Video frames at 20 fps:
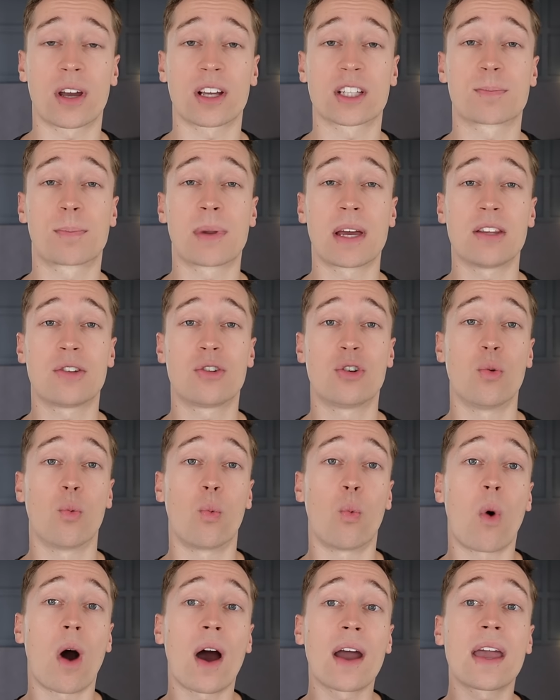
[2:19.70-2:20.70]
going to explain to you
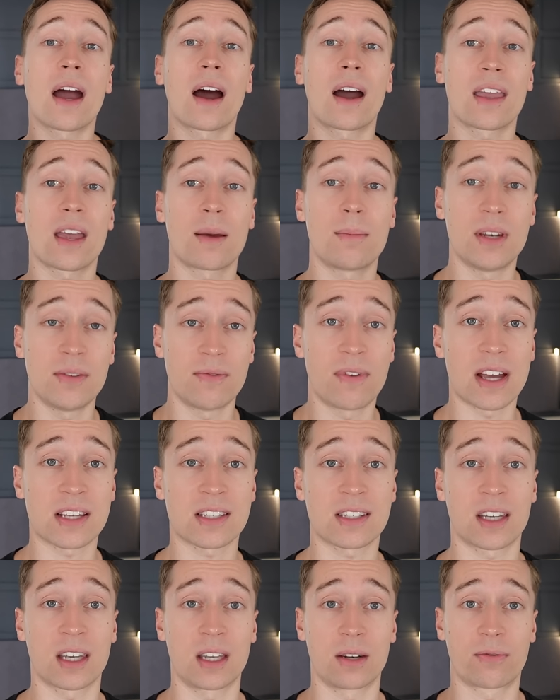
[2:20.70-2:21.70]
why I am
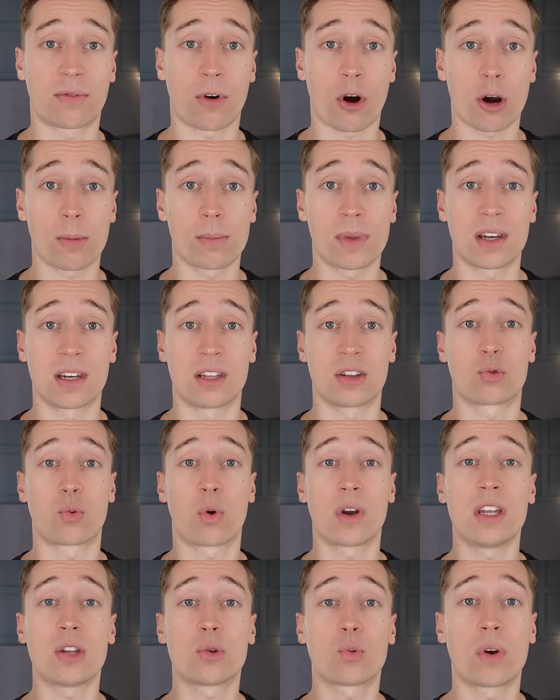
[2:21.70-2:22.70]
investing in farmland in
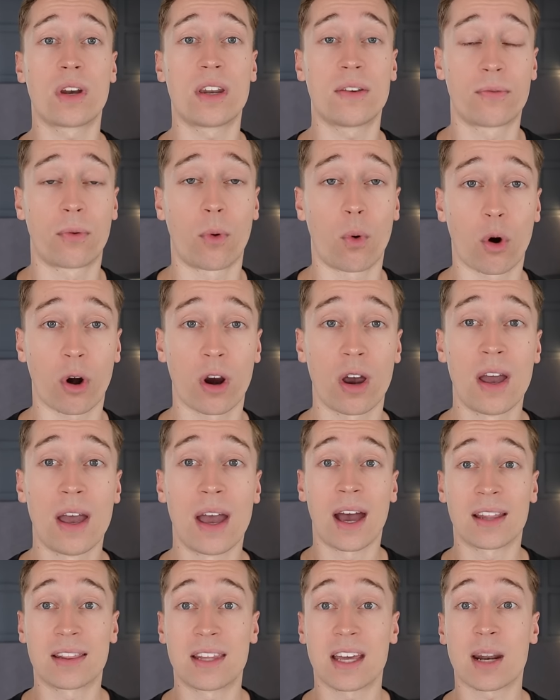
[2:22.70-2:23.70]
2024,
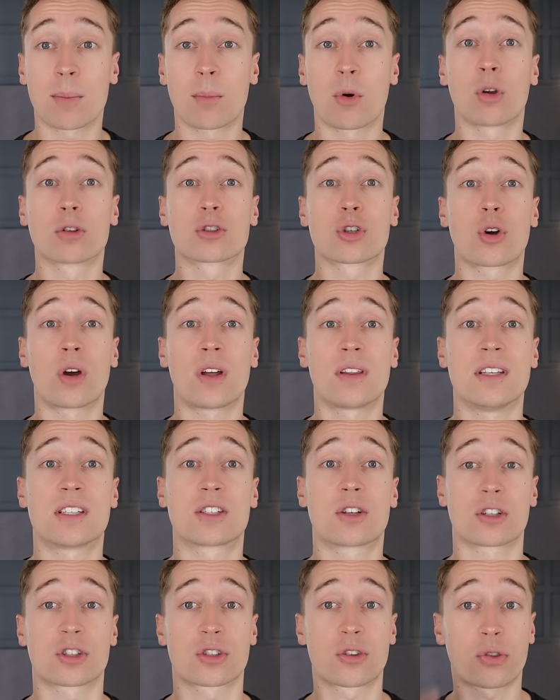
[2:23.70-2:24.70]
and then I'm also going to
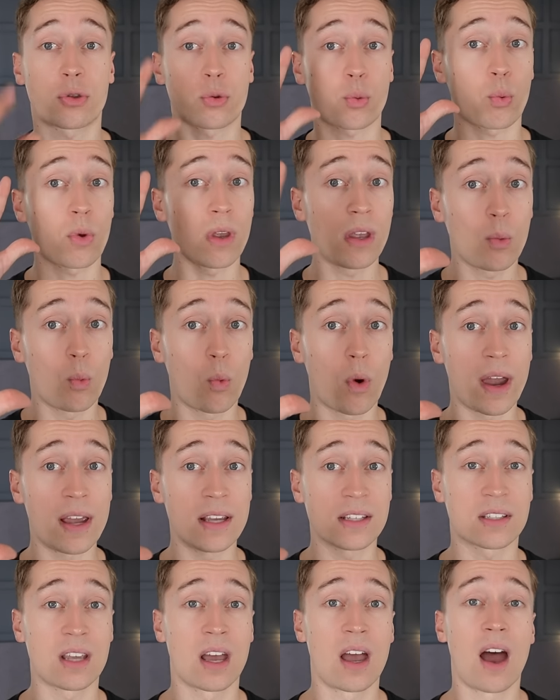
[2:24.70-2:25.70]
discuss 3
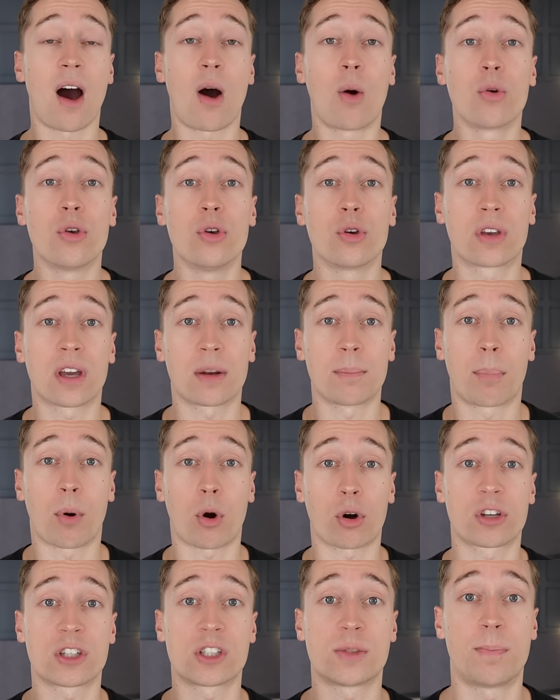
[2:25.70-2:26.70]
ways how you can
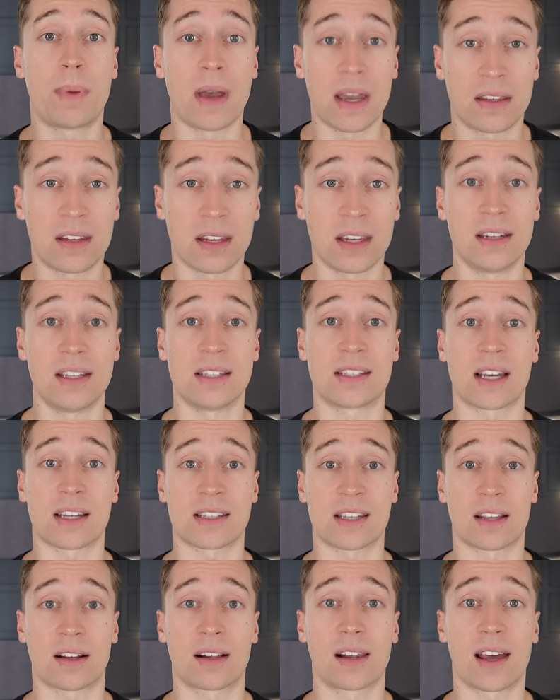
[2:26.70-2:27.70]
participate in this
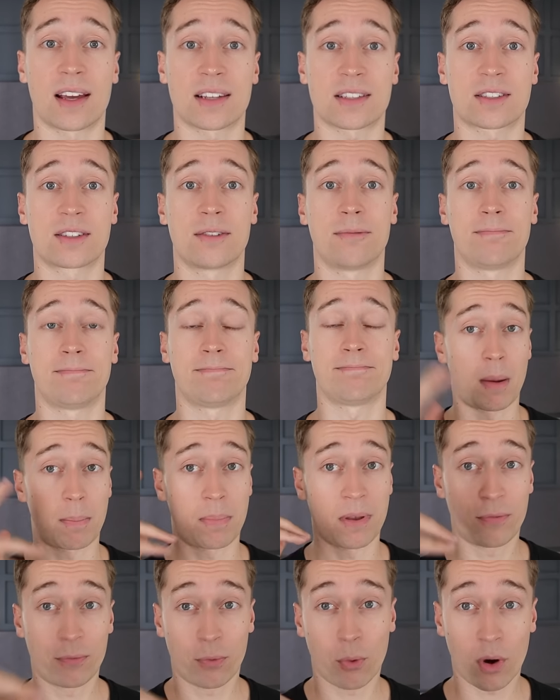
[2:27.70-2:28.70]
asset class.
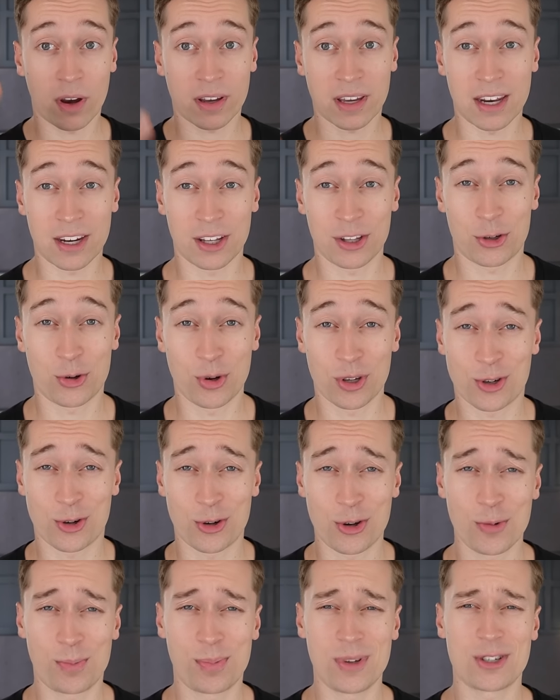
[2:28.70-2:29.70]
But before I get into it,
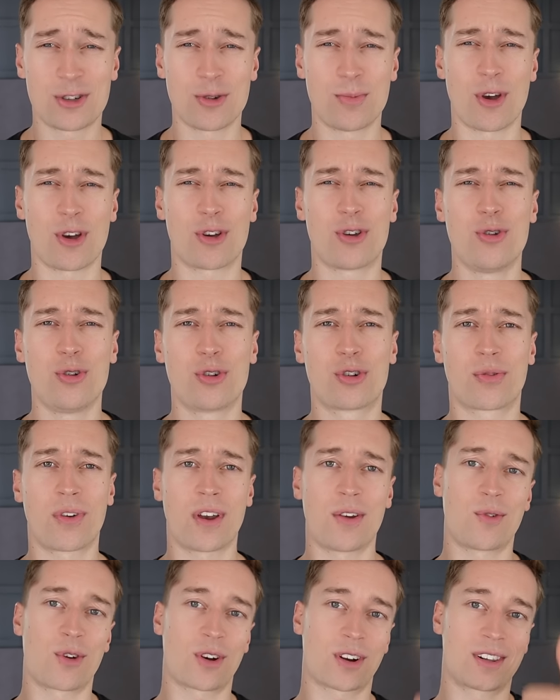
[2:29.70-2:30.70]
could you please do me a huge
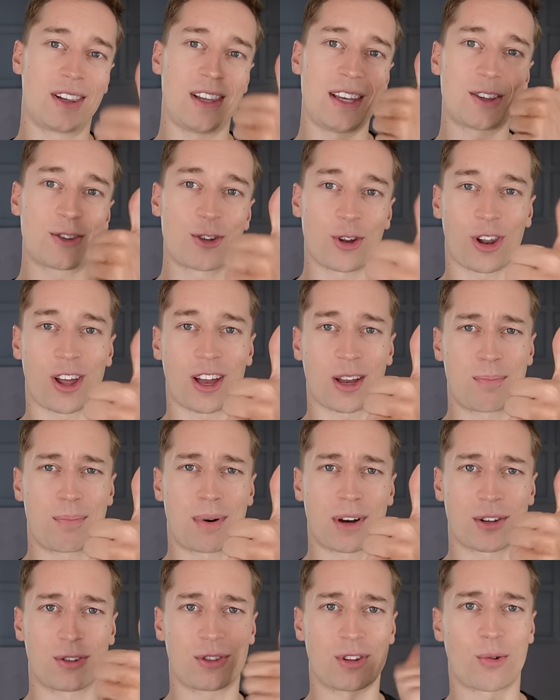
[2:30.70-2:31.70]
favor and click the like
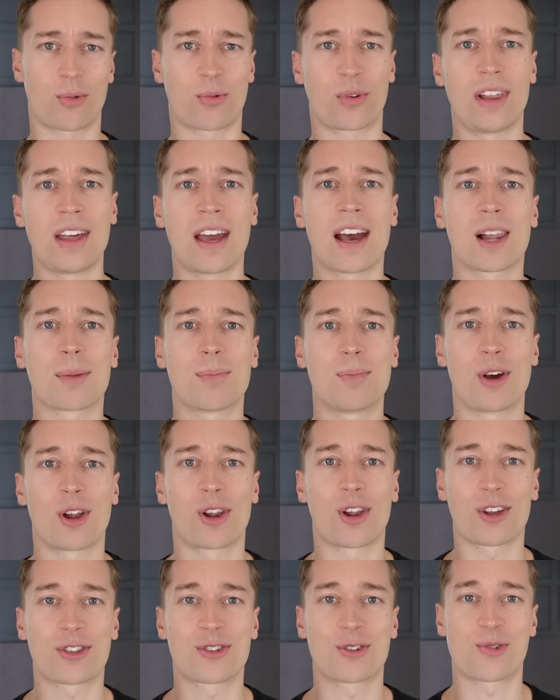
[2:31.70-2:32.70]
button? That really helped me a
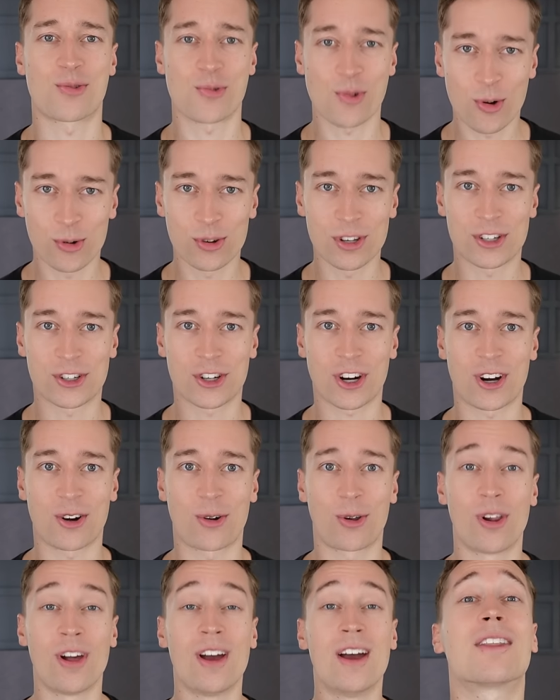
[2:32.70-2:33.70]
lot to grow this
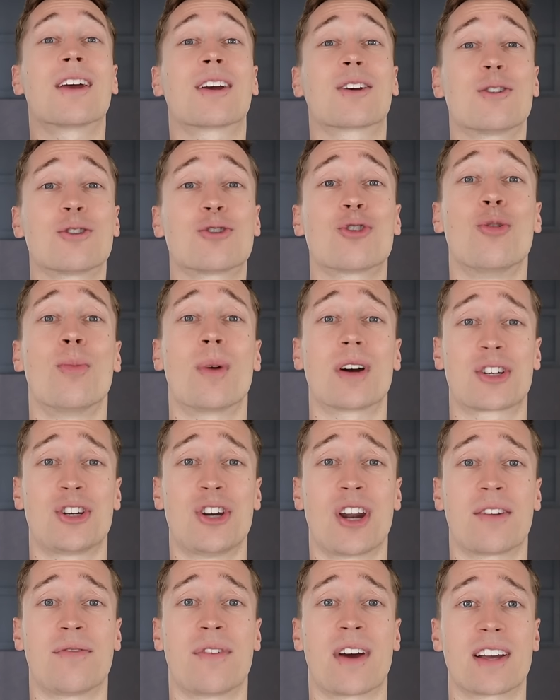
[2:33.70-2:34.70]
channel. Thank you so much
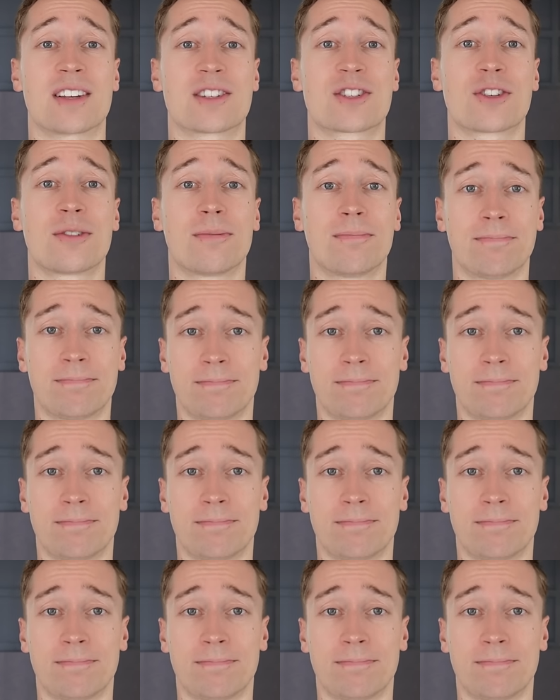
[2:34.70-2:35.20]
in advance.